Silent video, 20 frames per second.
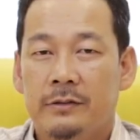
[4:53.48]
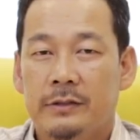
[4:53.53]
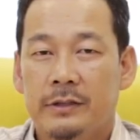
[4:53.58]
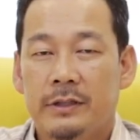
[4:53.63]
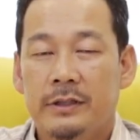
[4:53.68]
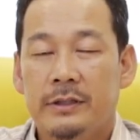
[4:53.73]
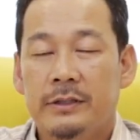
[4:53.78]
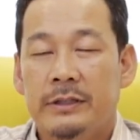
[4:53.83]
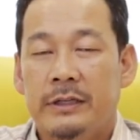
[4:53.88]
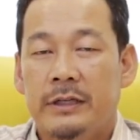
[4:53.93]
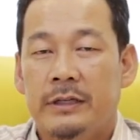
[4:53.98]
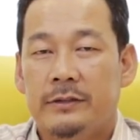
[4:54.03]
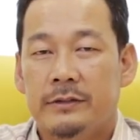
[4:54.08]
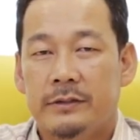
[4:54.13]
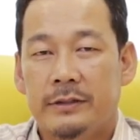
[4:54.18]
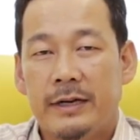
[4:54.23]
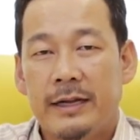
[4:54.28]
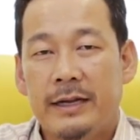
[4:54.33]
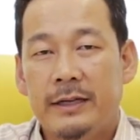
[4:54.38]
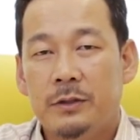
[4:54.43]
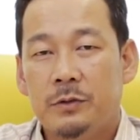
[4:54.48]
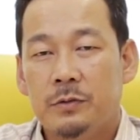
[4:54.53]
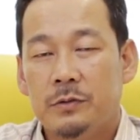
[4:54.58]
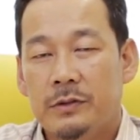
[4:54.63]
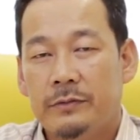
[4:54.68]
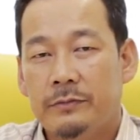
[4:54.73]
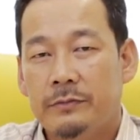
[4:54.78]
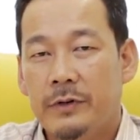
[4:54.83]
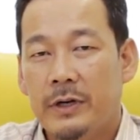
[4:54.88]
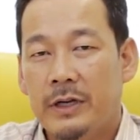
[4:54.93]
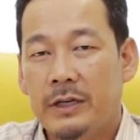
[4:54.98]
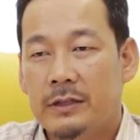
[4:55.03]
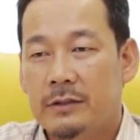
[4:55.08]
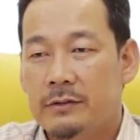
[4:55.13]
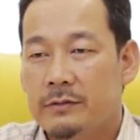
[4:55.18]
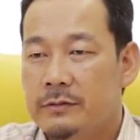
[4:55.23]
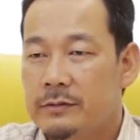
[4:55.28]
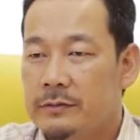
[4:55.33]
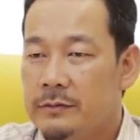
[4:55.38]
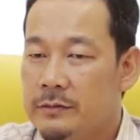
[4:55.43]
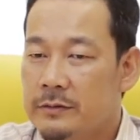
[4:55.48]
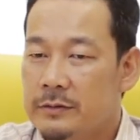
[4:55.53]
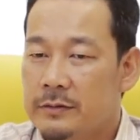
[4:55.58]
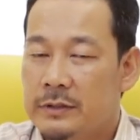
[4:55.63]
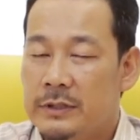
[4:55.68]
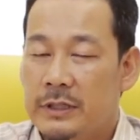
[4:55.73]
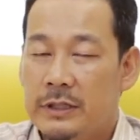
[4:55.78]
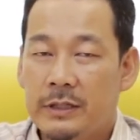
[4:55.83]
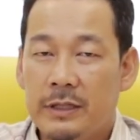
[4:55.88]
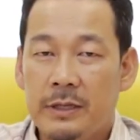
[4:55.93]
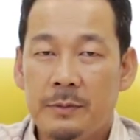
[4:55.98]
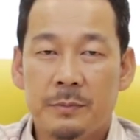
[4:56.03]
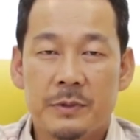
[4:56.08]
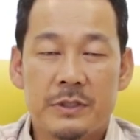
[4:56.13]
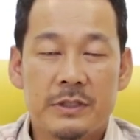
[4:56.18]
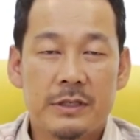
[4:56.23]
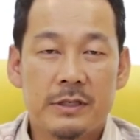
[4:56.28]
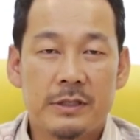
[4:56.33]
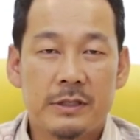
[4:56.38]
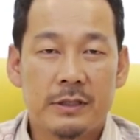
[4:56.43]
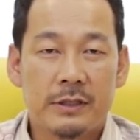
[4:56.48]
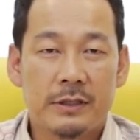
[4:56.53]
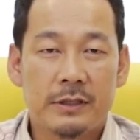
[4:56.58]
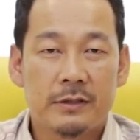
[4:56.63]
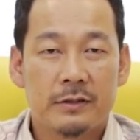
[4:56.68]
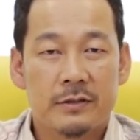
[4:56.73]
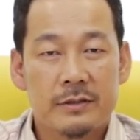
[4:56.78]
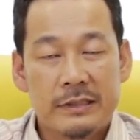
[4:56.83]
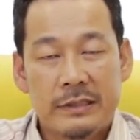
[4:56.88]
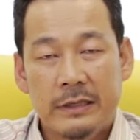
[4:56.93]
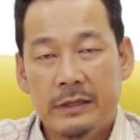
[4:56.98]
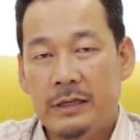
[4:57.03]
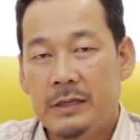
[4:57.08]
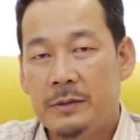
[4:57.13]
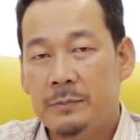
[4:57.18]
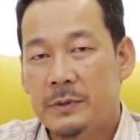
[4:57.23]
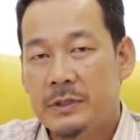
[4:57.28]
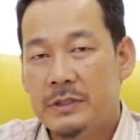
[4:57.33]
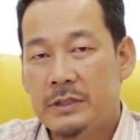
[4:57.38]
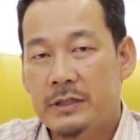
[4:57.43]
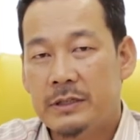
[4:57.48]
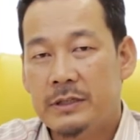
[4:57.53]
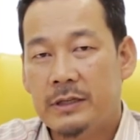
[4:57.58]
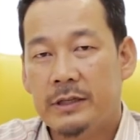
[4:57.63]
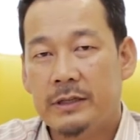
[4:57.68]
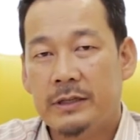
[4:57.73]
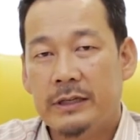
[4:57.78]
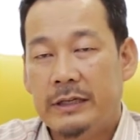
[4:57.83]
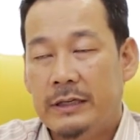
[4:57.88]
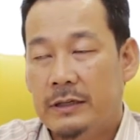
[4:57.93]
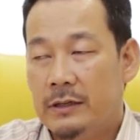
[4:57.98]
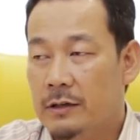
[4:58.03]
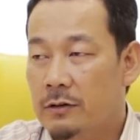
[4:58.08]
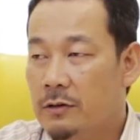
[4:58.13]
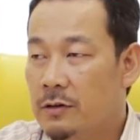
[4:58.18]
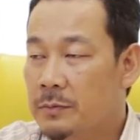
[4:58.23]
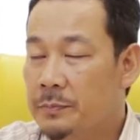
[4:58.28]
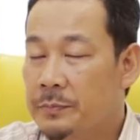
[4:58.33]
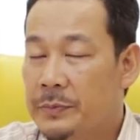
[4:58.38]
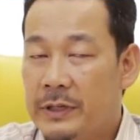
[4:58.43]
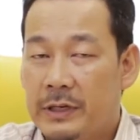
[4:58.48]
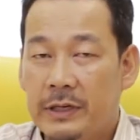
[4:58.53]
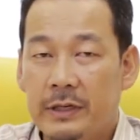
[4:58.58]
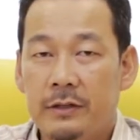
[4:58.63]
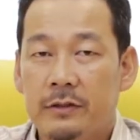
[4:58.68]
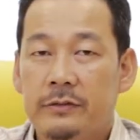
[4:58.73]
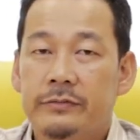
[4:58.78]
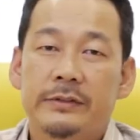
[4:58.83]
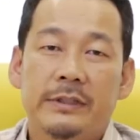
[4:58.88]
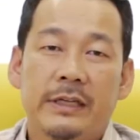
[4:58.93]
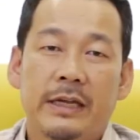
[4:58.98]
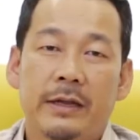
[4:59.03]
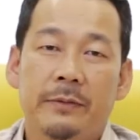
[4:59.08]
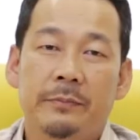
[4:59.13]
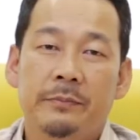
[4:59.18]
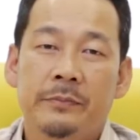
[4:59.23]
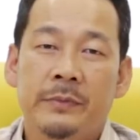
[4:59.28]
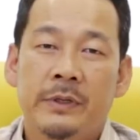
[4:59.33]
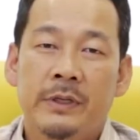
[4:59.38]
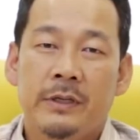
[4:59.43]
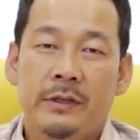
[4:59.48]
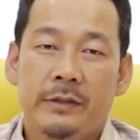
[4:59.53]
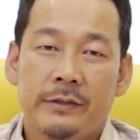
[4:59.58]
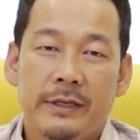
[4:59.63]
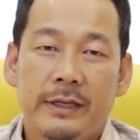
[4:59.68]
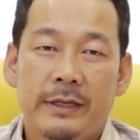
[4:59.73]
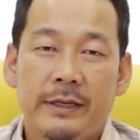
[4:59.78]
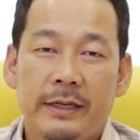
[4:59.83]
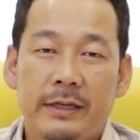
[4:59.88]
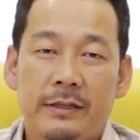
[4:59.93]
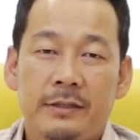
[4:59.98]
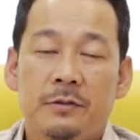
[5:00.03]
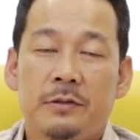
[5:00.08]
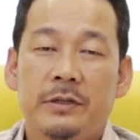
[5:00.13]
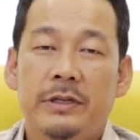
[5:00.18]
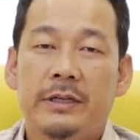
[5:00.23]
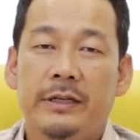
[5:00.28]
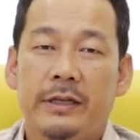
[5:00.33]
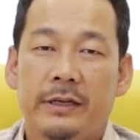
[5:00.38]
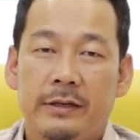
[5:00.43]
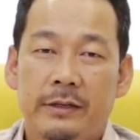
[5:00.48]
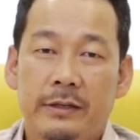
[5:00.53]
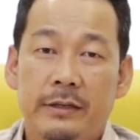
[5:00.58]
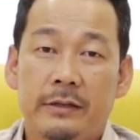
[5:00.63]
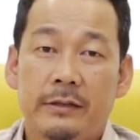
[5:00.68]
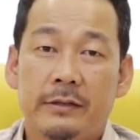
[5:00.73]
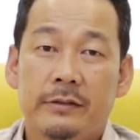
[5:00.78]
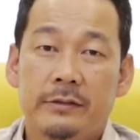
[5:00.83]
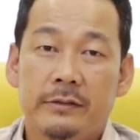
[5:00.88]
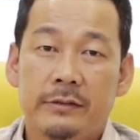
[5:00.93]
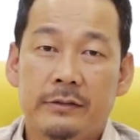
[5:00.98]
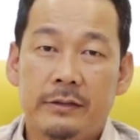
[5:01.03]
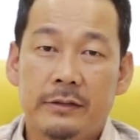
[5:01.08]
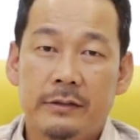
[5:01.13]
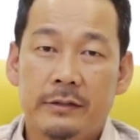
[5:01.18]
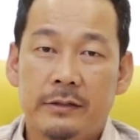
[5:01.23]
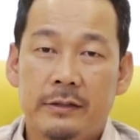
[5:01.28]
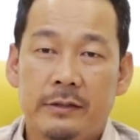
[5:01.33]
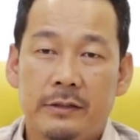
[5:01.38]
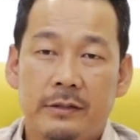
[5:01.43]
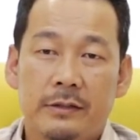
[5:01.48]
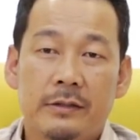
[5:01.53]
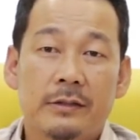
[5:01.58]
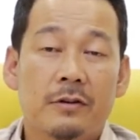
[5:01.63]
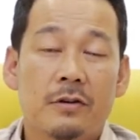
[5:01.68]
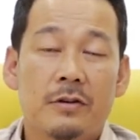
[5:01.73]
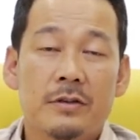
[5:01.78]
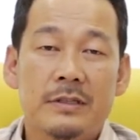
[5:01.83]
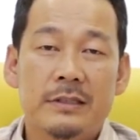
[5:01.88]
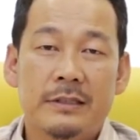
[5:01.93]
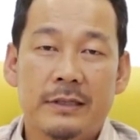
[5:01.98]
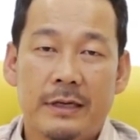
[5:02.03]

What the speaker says: Okay, try to avoid sitting position or standing position in a long period of time, that actually can cause